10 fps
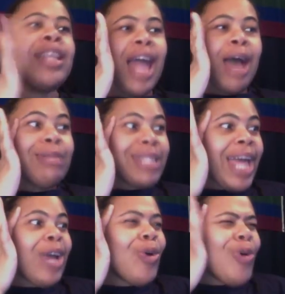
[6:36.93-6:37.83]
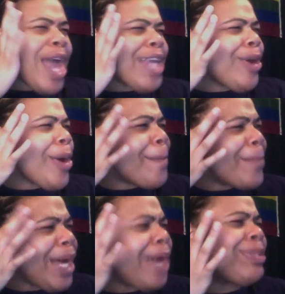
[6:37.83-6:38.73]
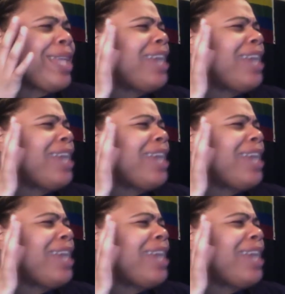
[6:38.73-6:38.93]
I was like, oh, ain't no bumps,